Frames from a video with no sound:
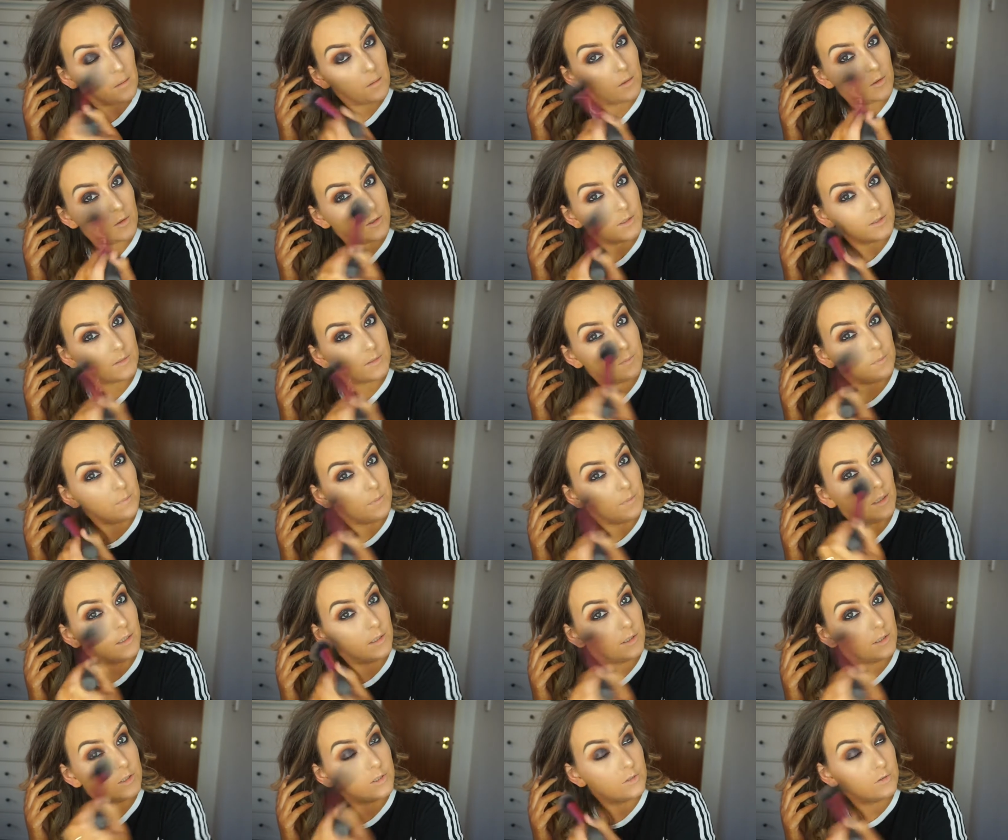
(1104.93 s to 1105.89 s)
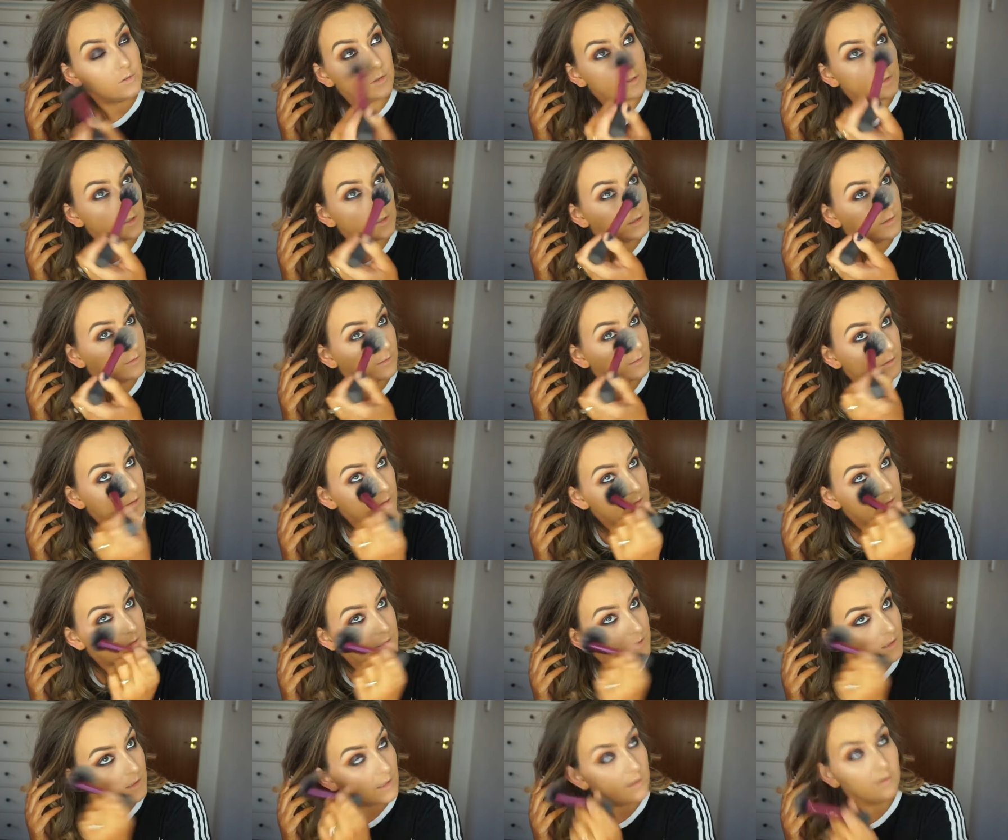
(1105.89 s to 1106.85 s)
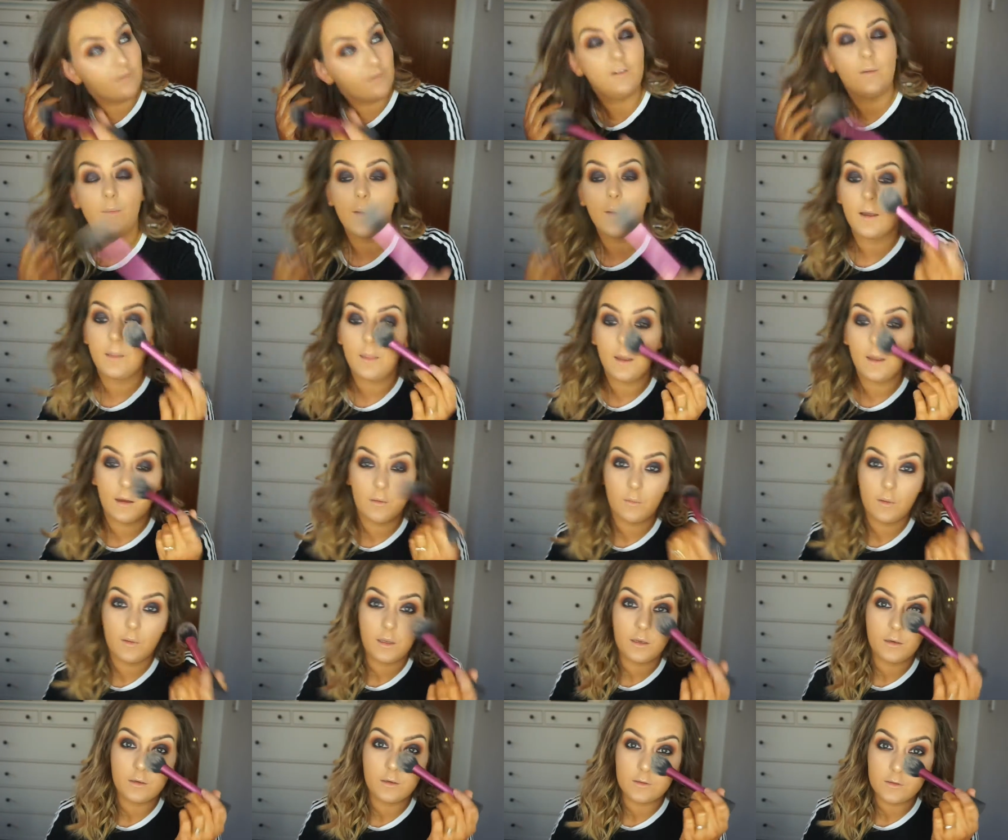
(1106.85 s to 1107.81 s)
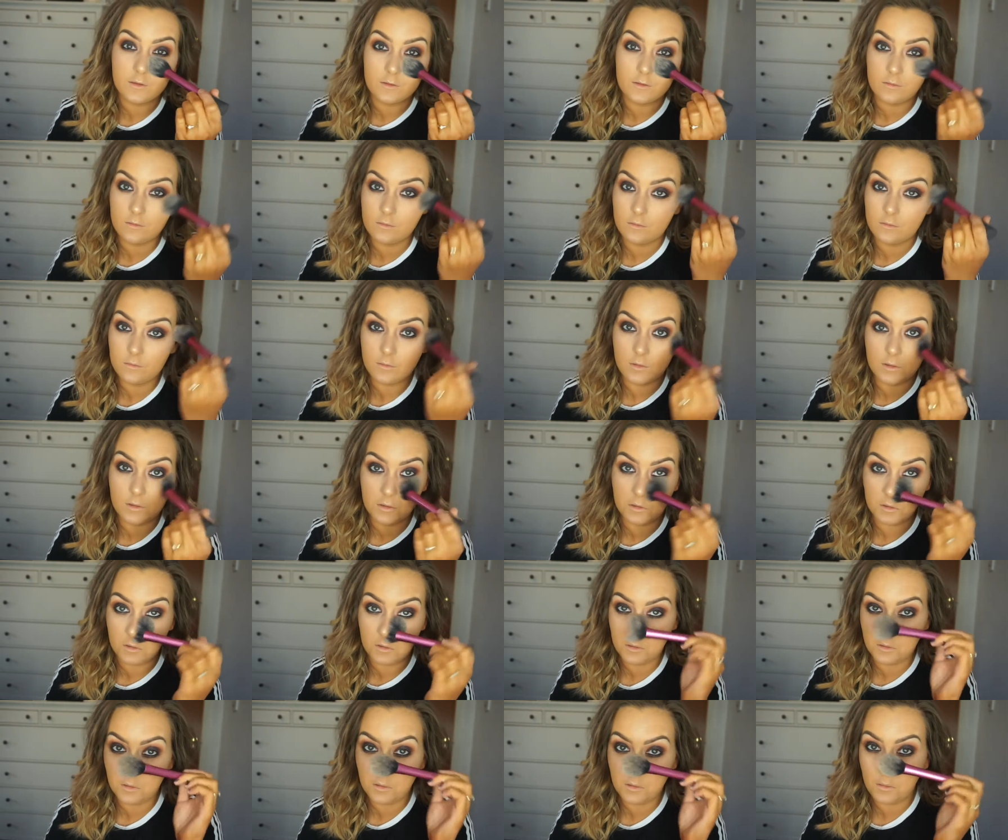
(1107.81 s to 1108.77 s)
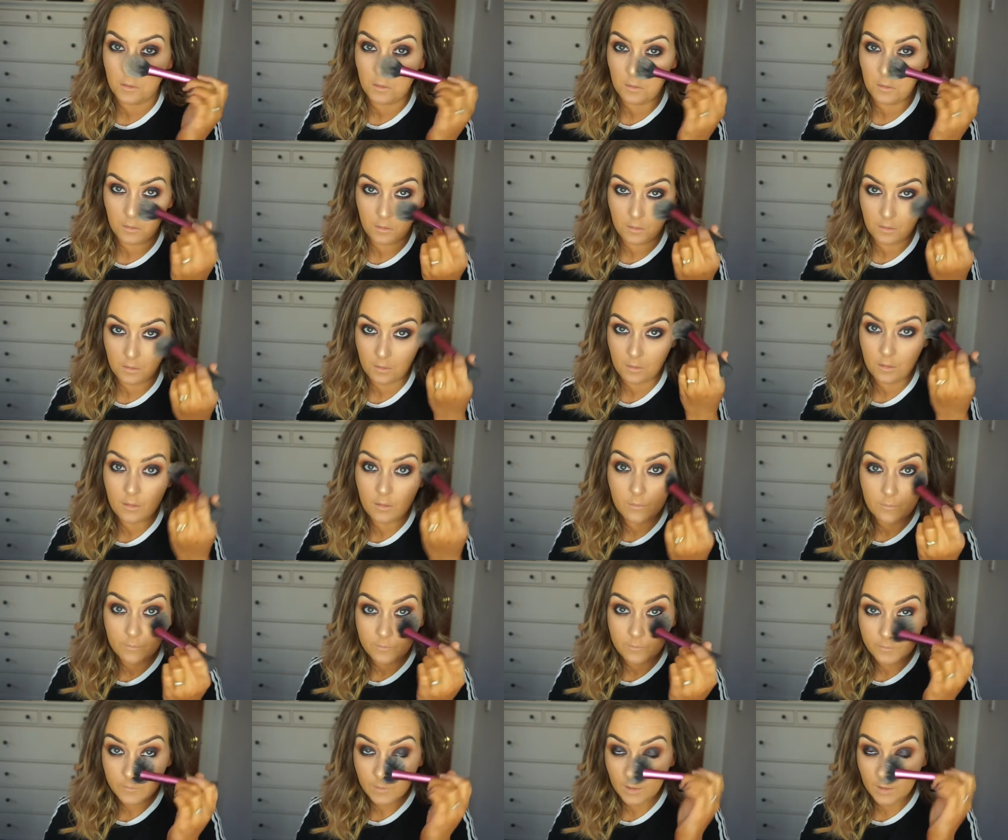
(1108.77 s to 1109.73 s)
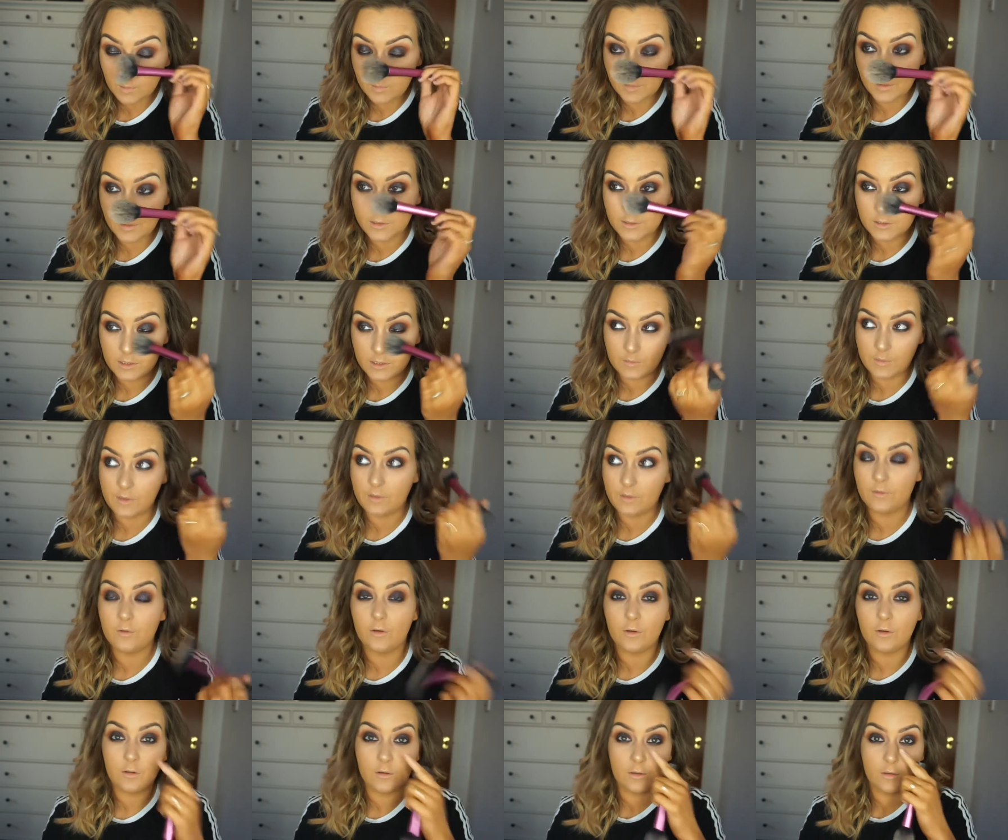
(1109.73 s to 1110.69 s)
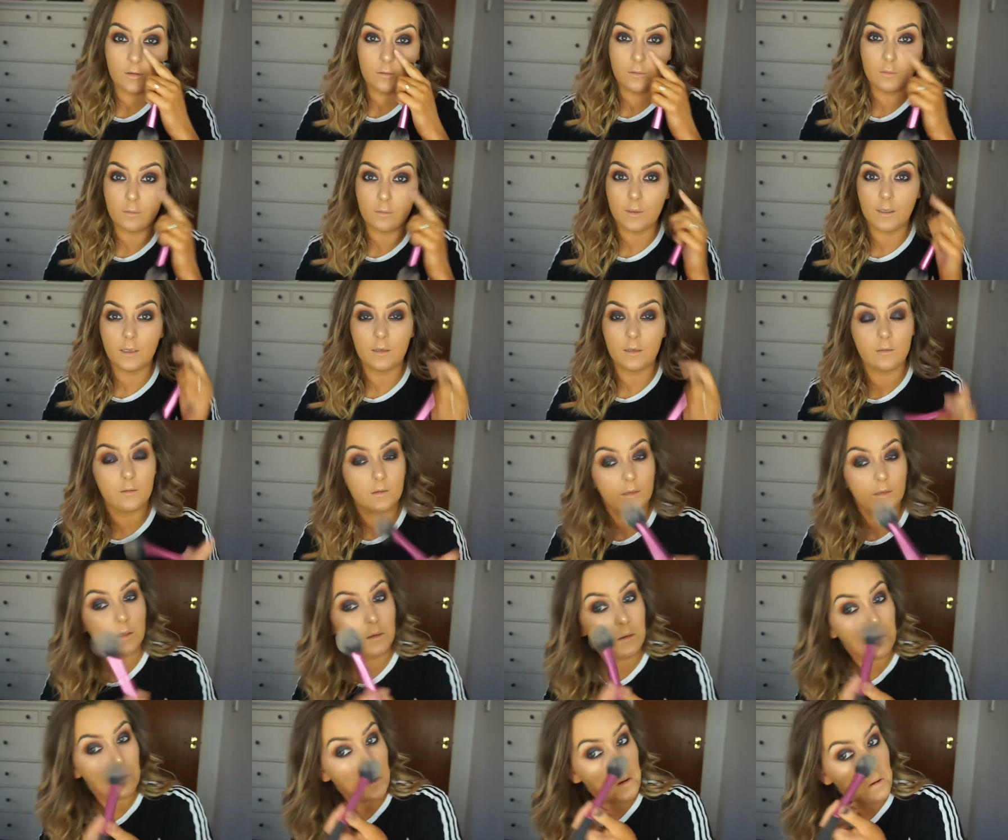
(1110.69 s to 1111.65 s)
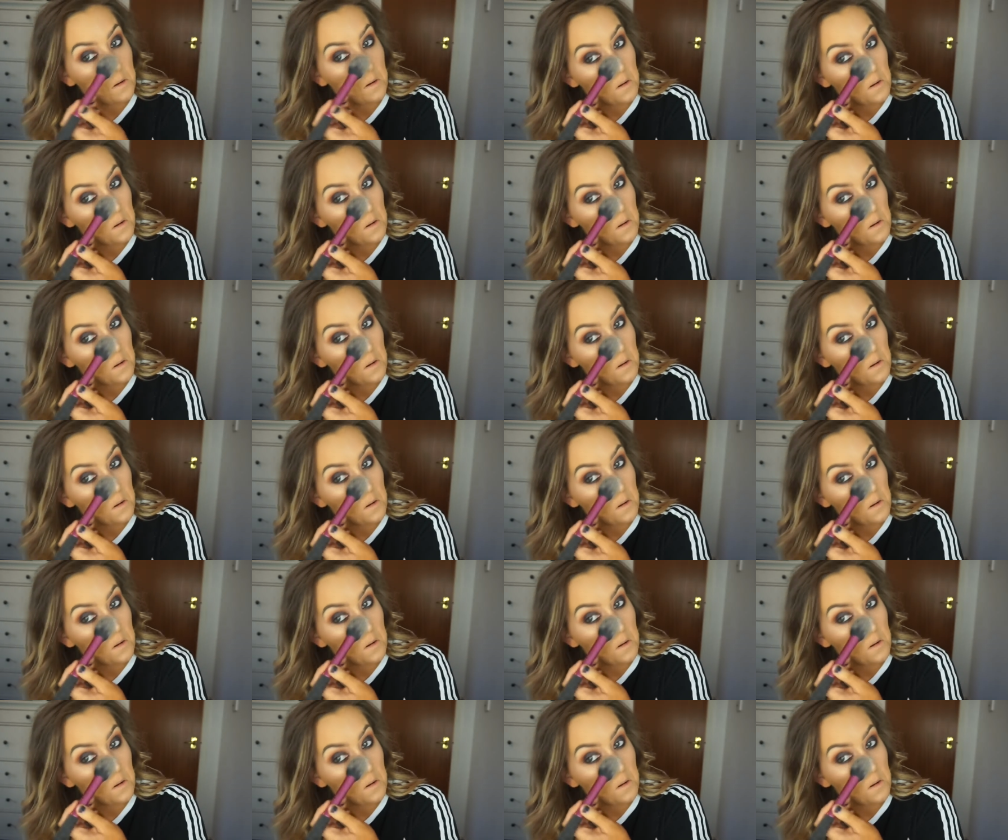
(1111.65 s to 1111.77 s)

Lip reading: Just make sure you dust every bit of that away because you don't want a picture being taken all white under here.